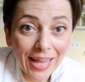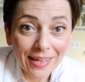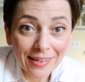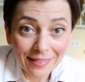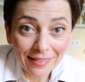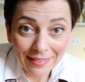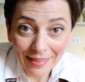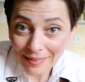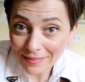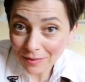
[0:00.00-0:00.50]

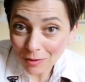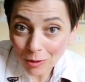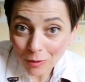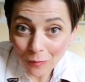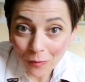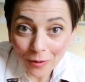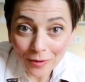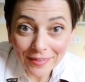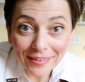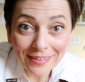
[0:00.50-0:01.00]
That's all
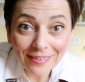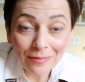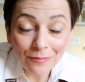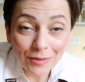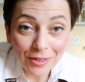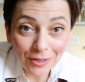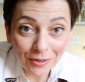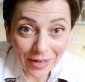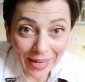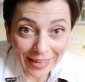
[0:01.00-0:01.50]
for this
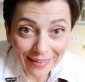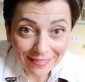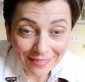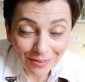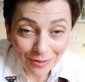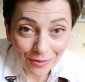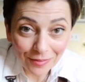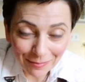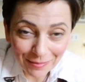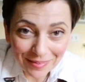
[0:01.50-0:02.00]
video
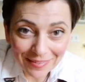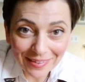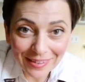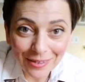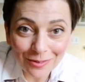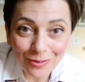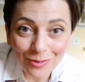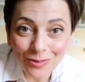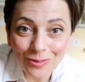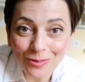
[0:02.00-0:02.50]
lesson. See
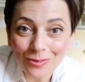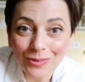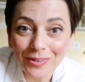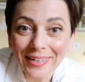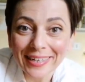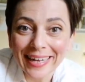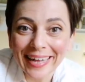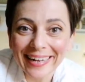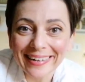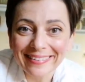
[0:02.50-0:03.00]
you soon
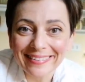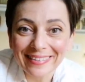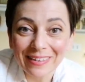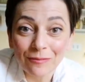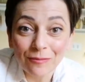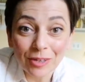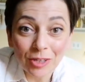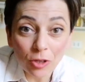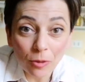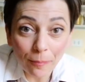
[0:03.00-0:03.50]
next
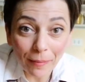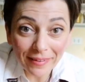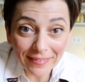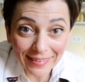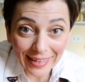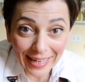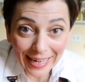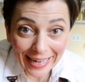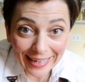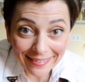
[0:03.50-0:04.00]
video pasta
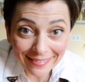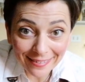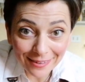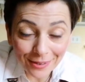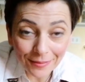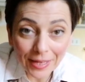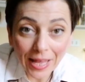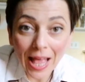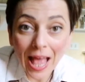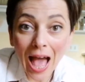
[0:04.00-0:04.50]
lesson,
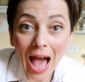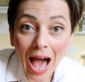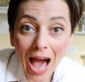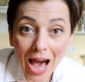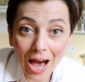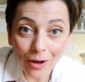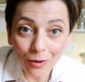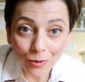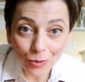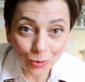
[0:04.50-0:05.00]

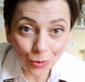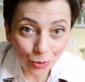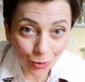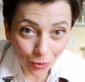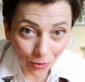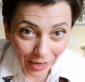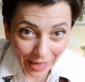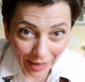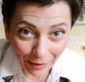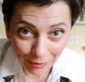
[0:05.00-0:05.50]
how to
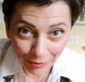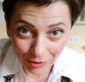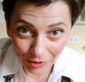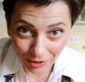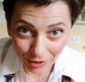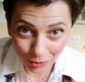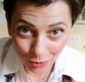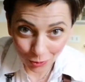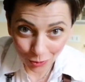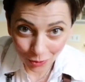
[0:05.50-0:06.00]
roll out the
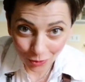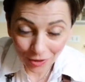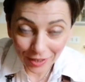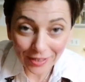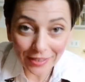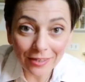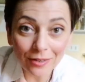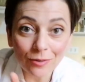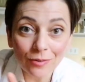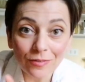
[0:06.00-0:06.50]
dough
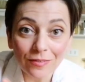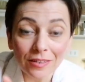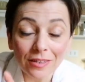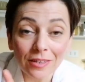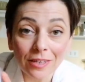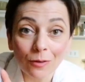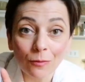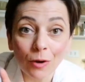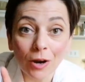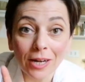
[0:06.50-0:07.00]
using the
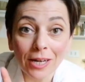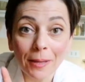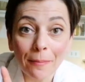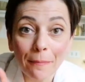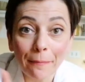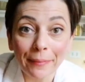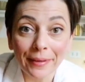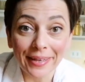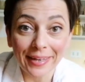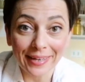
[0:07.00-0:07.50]
rolling
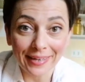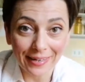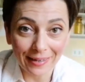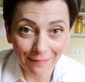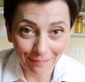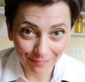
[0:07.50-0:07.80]
pin.